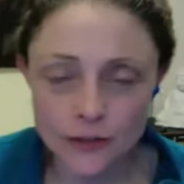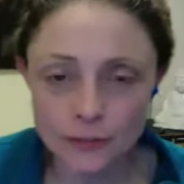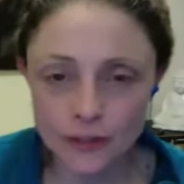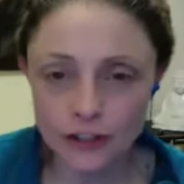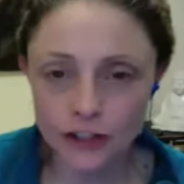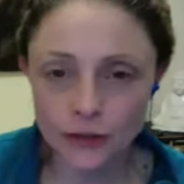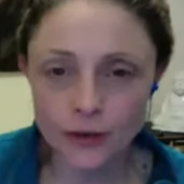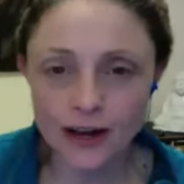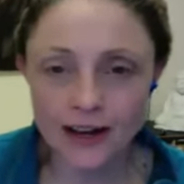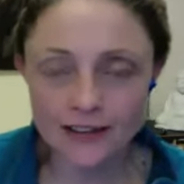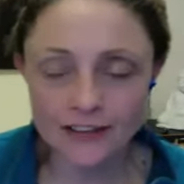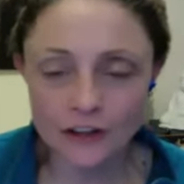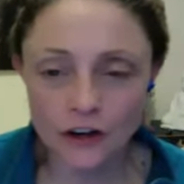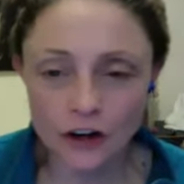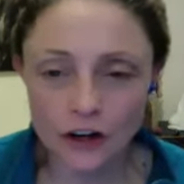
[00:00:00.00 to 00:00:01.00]
But you
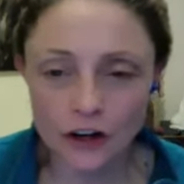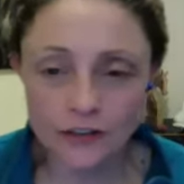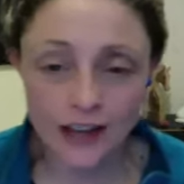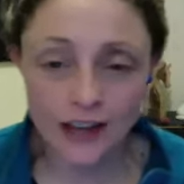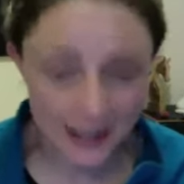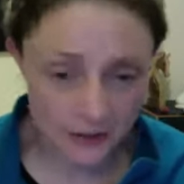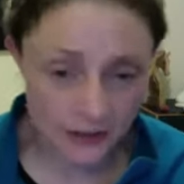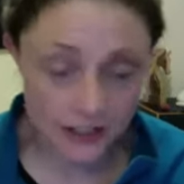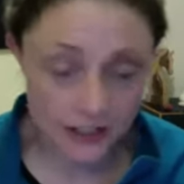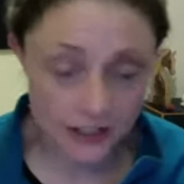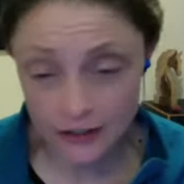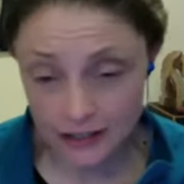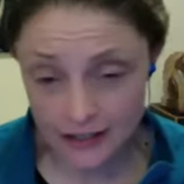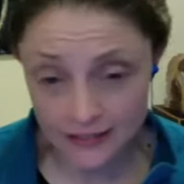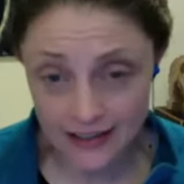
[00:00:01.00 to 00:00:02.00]
have got the mm-hmm. house that
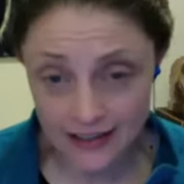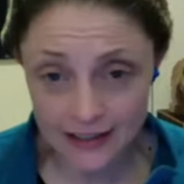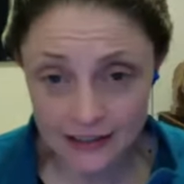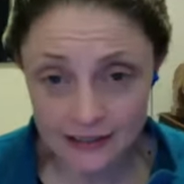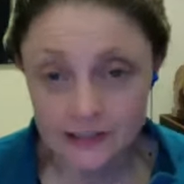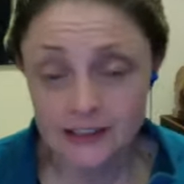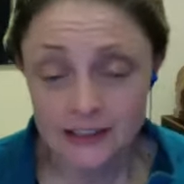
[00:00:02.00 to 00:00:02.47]
you live in.